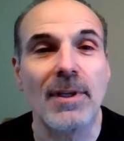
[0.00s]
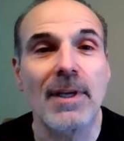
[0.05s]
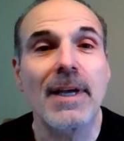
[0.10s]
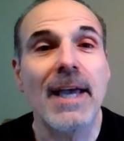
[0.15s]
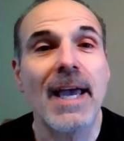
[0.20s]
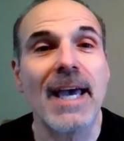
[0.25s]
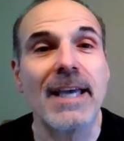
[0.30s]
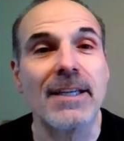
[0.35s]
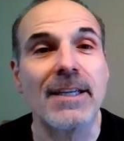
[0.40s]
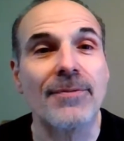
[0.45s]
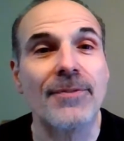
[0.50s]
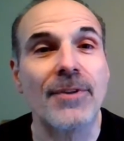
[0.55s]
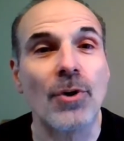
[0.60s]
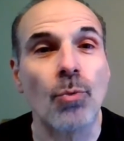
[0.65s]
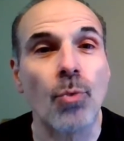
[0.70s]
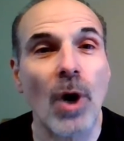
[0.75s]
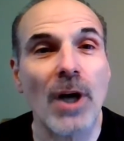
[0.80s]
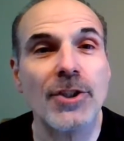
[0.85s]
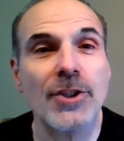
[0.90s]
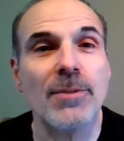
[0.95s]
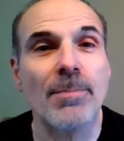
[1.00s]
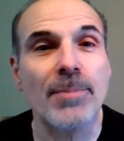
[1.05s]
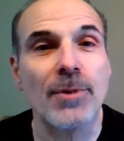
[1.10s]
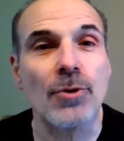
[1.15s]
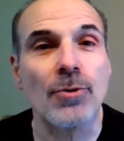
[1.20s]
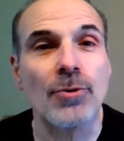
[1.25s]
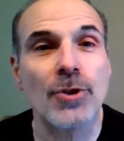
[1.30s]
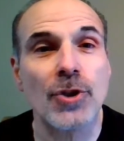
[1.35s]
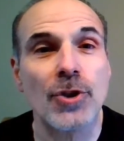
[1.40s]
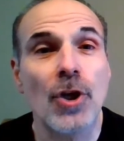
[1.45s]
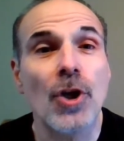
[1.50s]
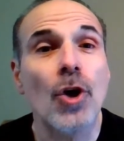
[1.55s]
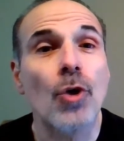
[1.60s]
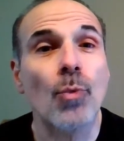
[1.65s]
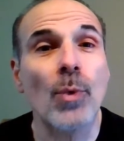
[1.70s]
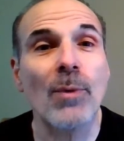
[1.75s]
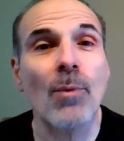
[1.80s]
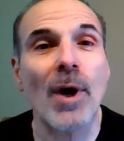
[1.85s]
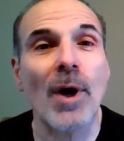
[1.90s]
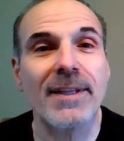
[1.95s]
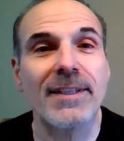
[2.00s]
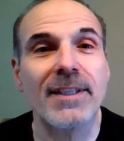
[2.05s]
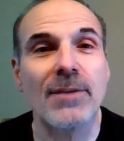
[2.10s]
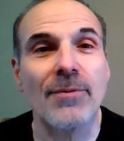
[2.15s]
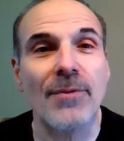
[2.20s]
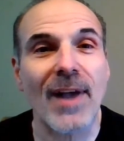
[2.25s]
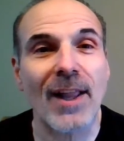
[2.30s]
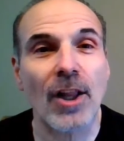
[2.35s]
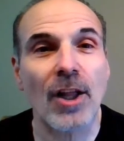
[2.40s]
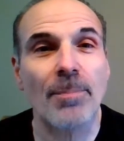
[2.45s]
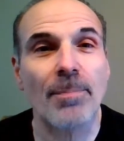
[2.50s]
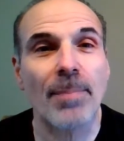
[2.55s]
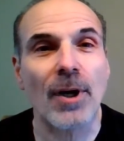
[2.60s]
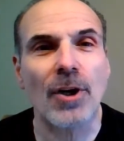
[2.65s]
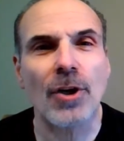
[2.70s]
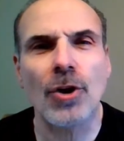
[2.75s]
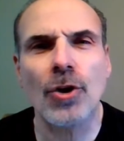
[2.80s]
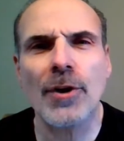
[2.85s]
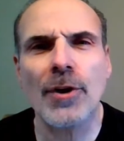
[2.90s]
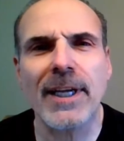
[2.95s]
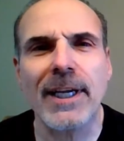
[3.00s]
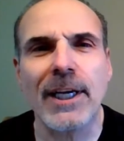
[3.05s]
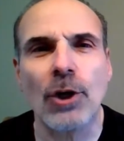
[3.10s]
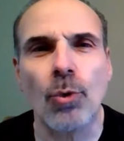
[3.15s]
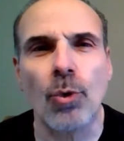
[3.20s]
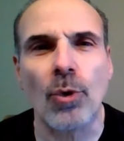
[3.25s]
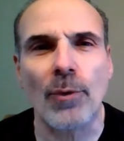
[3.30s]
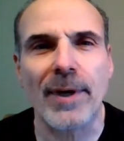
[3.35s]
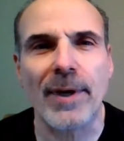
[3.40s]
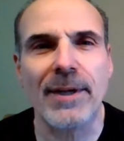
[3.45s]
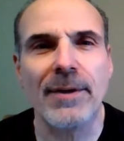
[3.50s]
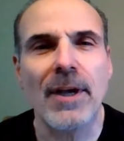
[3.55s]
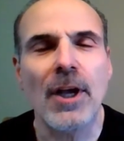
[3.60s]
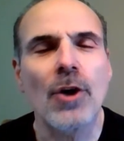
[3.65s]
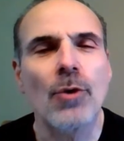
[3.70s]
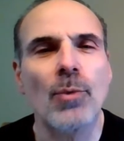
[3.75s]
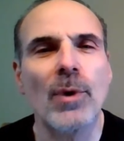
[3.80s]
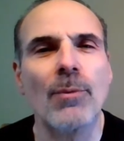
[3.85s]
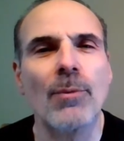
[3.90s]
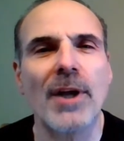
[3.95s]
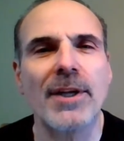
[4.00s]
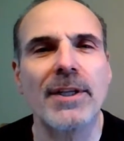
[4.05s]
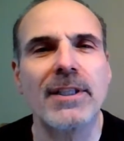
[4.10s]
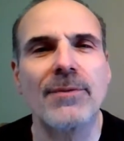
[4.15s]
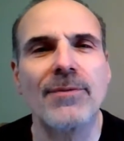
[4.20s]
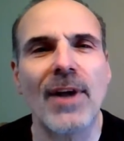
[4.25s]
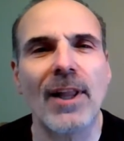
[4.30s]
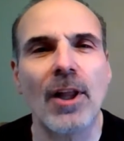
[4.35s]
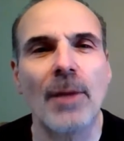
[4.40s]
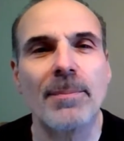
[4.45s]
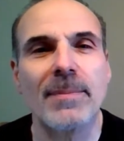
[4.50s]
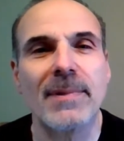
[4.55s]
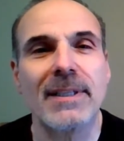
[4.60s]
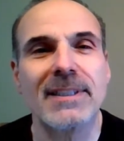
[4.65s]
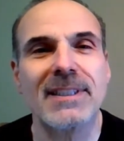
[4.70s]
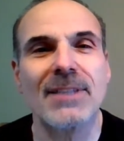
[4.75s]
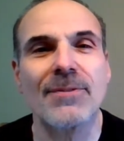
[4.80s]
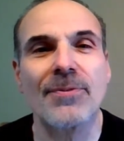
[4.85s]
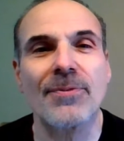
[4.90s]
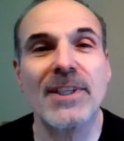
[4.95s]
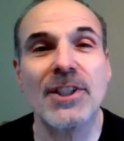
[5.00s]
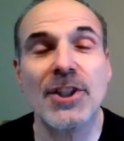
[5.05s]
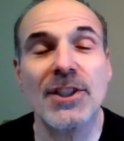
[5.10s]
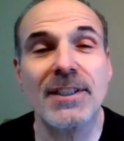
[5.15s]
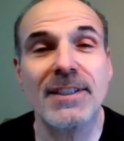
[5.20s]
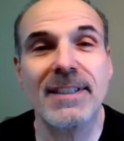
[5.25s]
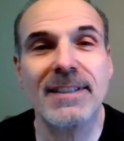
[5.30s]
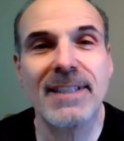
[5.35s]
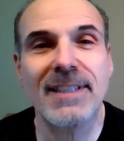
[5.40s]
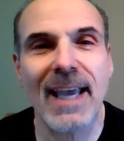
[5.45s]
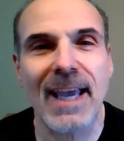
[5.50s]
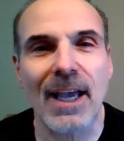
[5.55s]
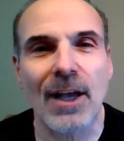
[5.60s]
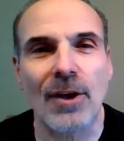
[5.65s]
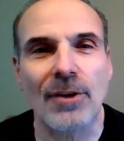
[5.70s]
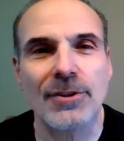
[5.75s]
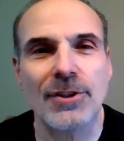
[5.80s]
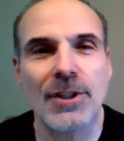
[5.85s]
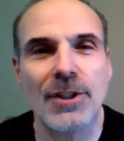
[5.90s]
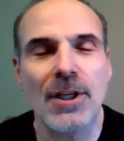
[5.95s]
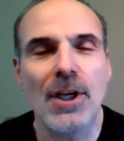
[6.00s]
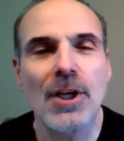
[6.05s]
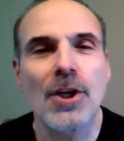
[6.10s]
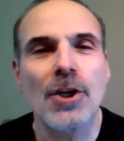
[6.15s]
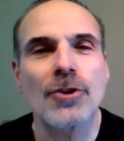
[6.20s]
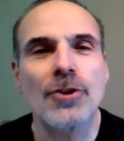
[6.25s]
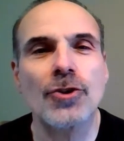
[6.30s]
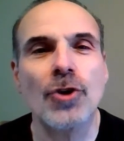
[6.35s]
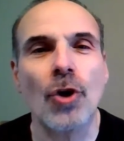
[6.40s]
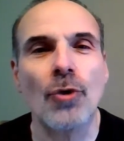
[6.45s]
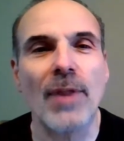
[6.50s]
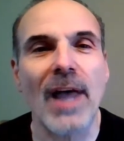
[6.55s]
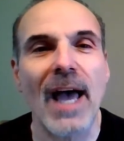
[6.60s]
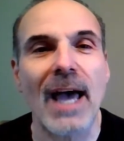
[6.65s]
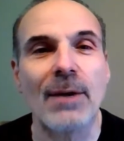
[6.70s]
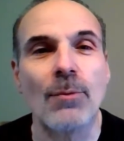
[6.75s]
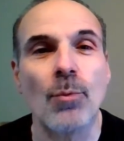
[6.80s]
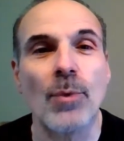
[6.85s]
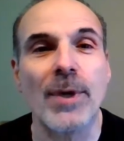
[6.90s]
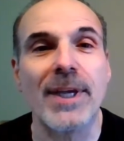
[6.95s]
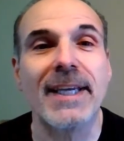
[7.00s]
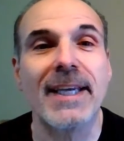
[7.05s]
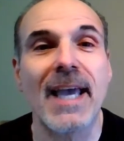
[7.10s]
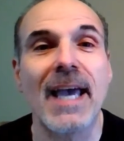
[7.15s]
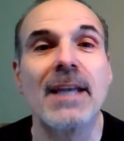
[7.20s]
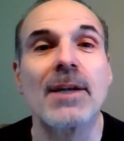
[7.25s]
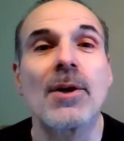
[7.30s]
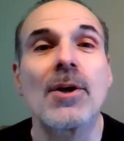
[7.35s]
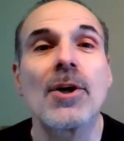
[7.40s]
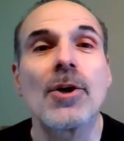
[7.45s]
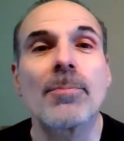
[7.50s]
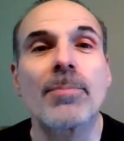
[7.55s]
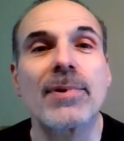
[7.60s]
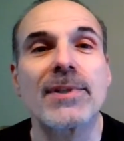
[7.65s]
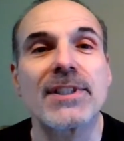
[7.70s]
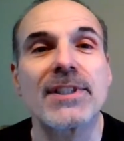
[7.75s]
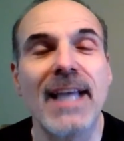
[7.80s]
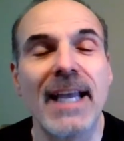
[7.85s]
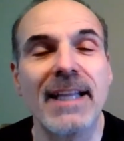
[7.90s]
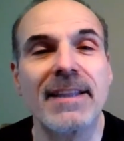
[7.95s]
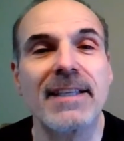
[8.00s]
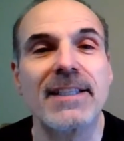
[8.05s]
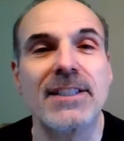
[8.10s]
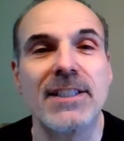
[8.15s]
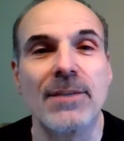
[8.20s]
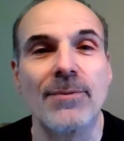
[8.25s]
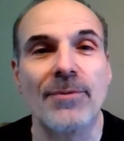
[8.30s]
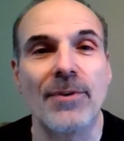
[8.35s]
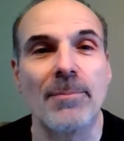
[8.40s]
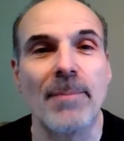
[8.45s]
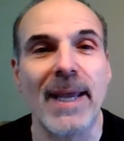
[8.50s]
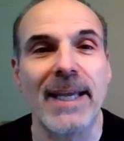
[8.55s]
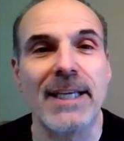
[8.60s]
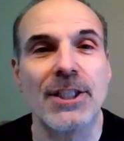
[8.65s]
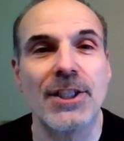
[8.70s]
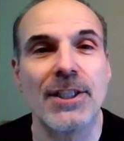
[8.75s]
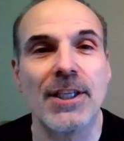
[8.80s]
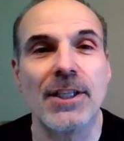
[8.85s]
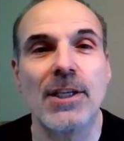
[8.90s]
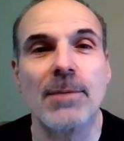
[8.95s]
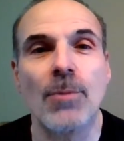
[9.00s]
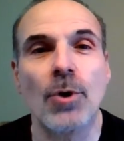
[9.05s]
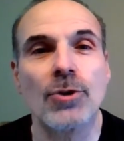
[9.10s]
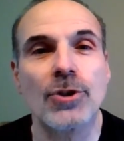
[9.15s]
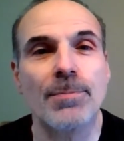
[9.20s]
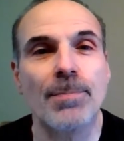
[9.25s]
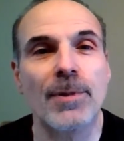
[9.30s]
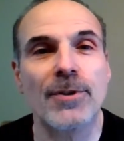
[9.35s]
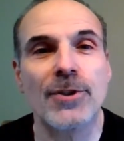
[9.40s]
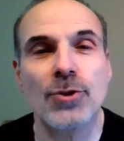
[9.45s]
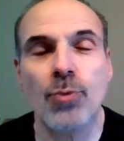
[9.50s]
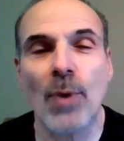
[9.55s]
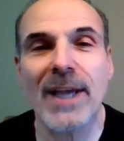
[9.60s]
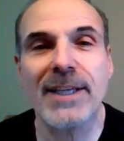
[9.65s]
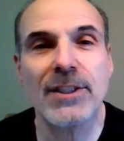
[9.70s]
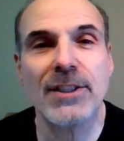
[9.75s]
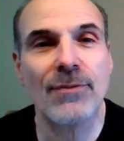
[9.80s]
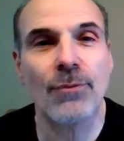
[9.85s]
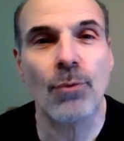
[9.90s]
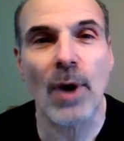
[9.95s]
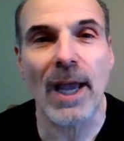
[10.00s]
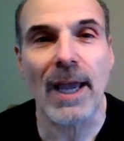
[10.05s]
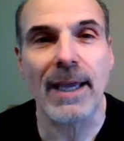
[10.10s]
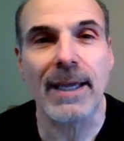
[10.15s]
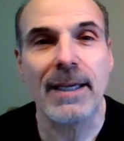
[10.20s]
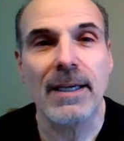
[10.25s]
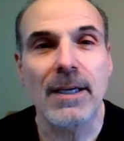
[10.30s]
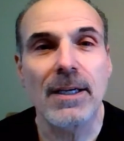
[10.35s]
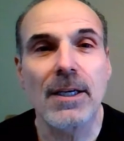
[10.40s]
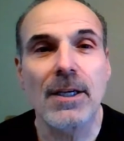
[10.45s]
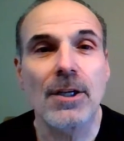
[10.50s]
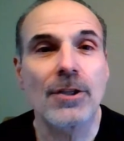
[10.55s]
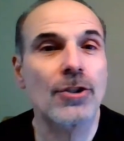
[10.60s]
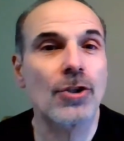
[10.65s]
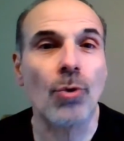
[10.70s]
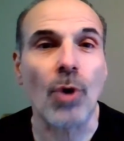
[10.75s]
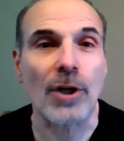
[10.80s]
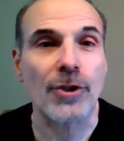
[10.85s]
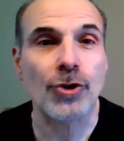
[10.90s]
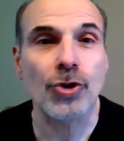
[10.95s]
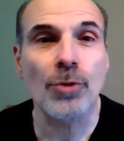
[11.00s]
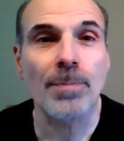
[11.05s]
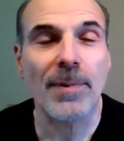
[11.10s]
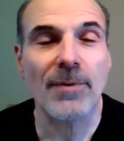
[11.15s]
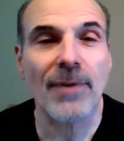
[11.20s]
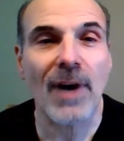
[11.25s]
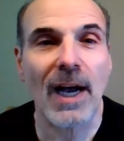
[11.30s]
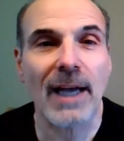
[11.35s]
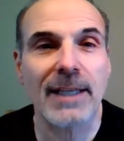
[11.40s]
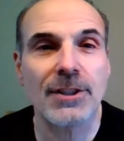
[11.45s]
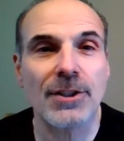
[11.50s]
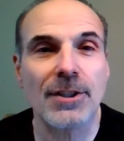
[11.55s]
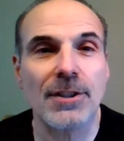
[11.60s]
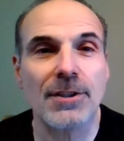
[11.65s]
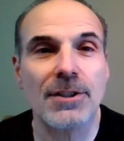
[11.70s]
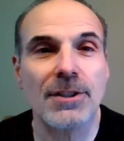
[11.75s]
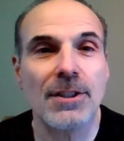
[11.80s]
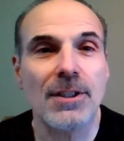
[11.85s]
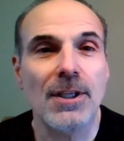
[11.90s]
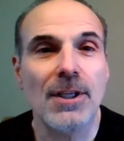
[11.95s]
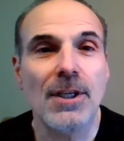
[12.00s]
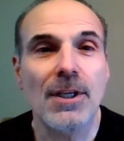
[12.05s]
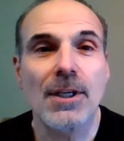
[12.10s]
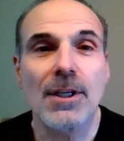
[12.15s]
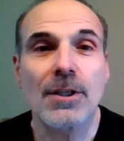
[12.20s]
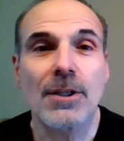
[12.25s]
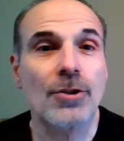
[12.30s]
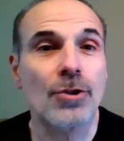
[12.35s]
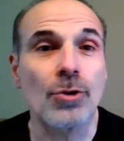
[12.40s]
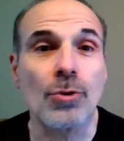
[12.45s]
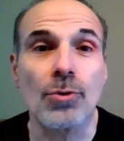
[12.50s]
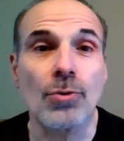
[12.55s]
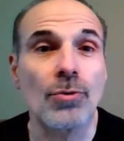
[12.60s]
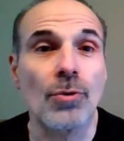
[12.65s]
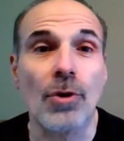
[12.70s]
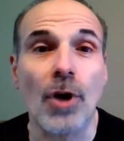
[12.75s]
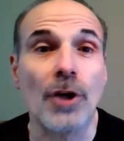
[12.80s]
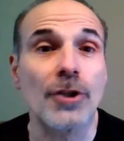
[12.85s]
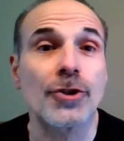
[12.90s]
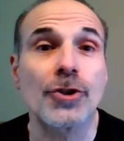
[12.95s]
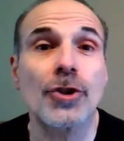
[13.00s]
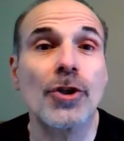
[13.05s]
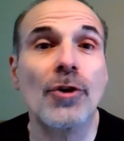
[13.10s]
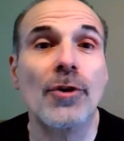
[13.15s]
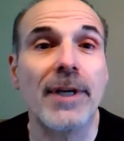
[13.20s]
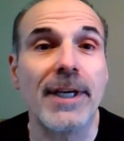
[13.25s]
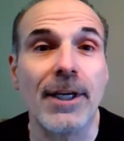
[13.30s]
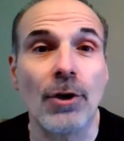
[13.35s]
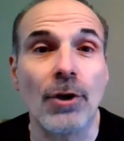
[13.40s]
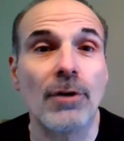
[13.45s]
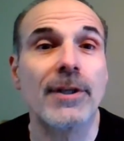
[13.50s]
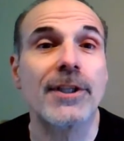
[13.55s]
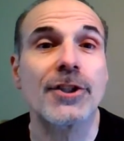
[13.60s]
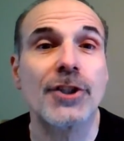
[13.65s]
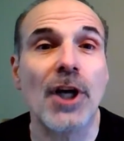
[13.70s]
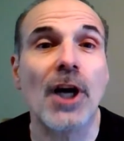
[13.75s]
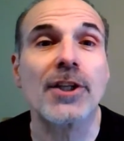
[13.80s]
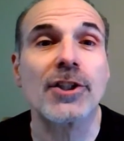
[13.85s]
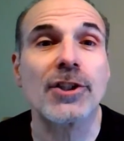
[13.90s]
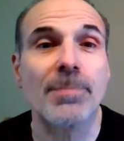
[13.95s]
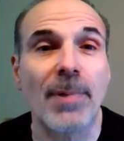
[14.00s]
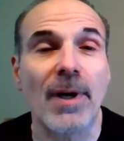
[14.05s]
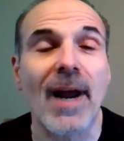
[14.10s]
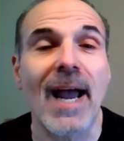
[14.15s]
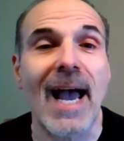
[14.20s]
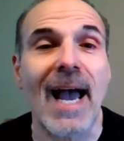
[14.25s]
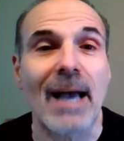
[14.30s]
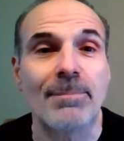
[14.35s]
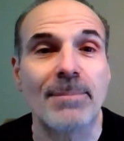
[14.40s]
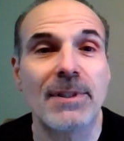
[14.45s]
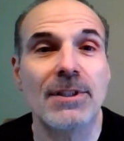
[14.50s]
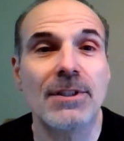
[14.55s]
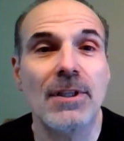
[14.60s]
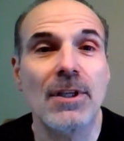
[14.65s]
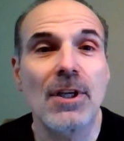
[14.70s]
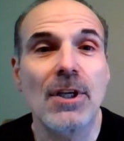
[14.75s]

And if there was abuse, we want to develop a good inquiry. We want to develop sufficient details so that we can present this information in the most persuasive way to our supervisors, to a jury or a judge perhaps.